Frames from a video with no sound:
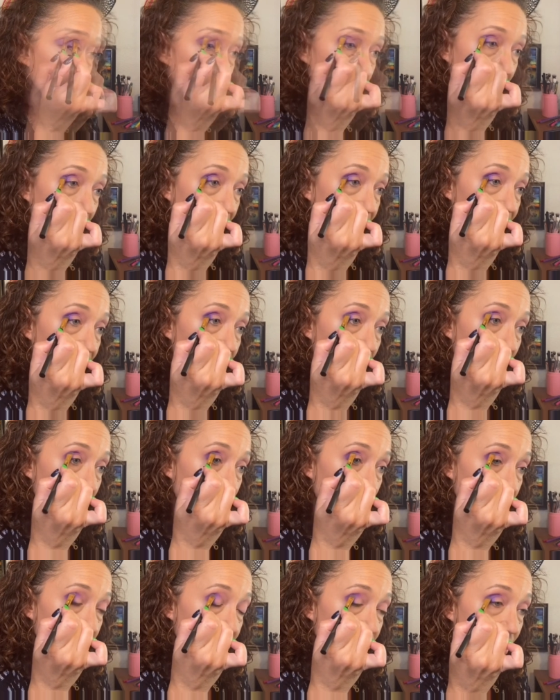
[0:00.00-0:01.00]
I think I
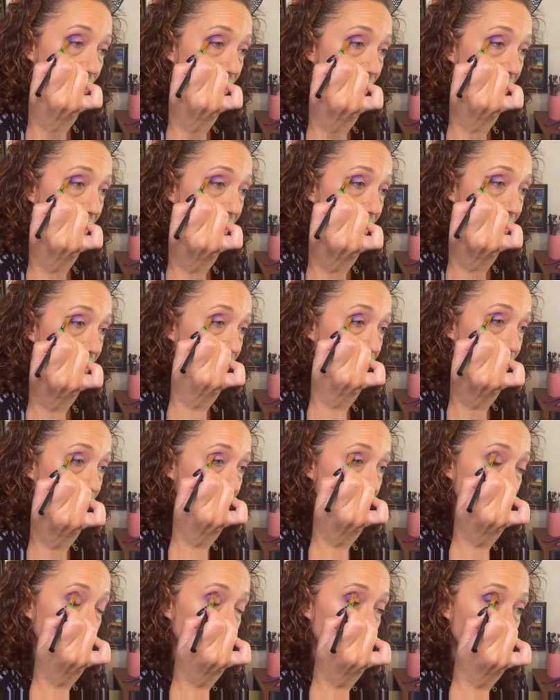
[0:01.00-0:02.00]
maybe took it in a little
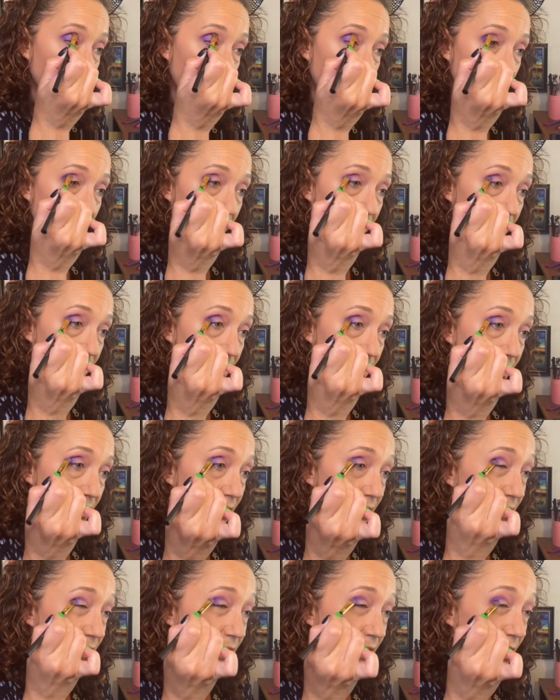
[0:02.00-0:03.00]
too far,
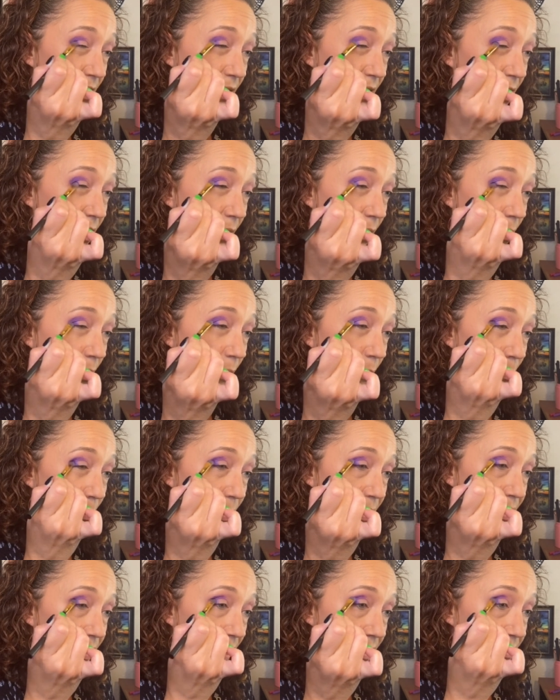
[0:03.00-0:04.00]
but
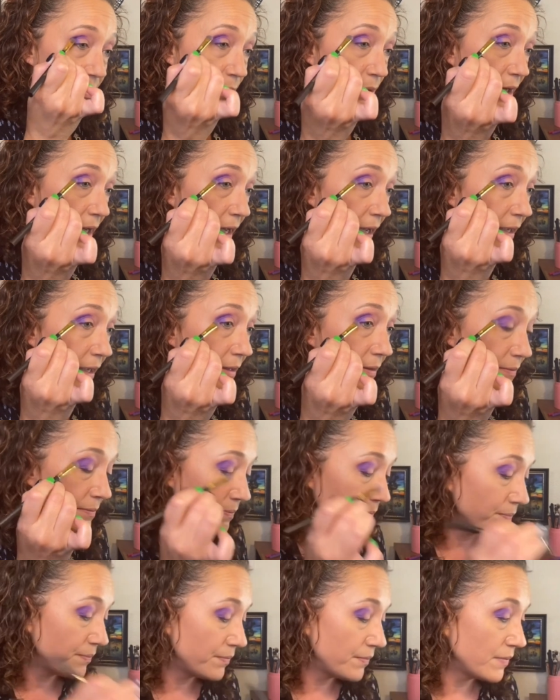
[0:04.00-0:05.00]
that's okay.
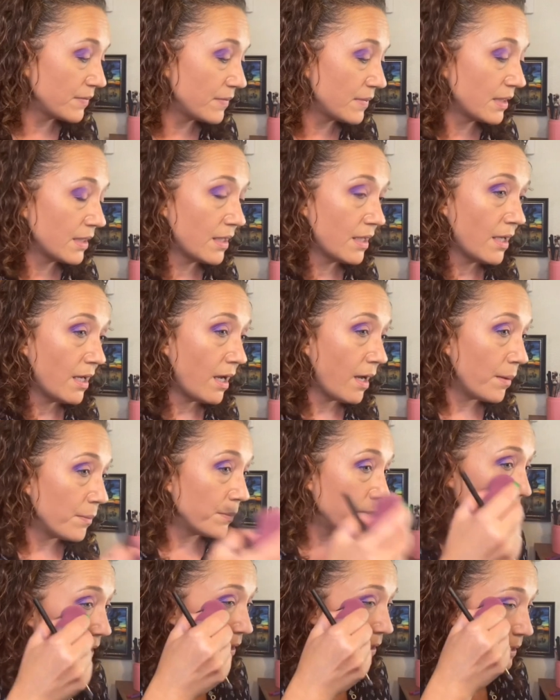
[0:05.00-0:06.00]
I'm
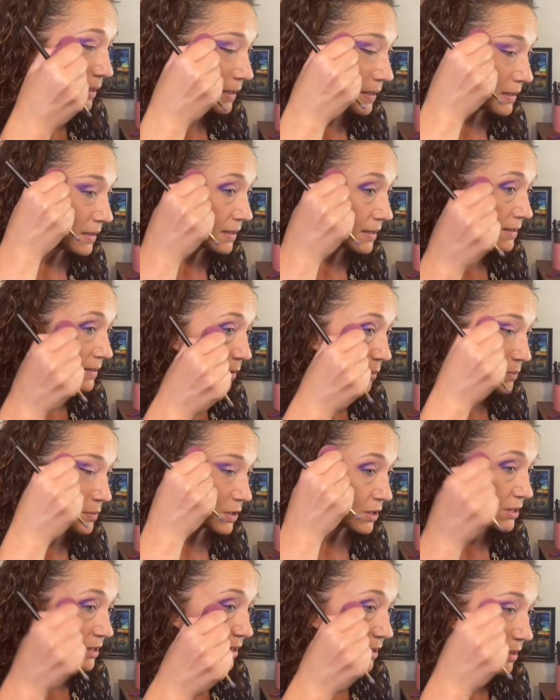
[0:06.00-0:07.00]
gonna clean this up
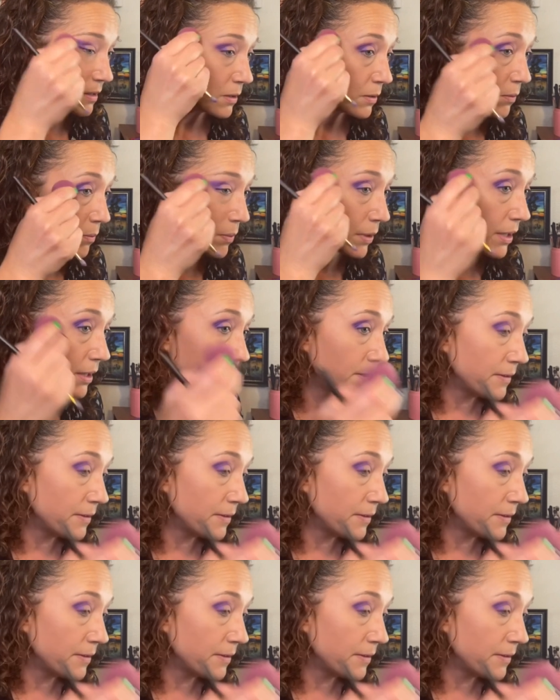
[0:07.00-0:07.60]
just a little bit.